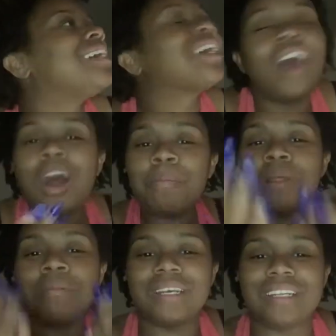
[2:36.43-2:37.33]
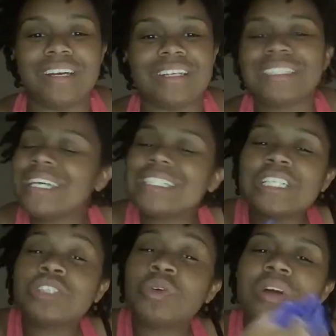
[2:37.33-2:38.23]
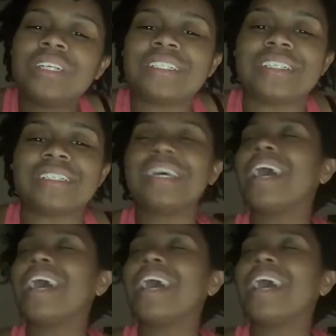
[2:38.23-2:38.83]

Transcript: Compliment her. Say she's gorgeous.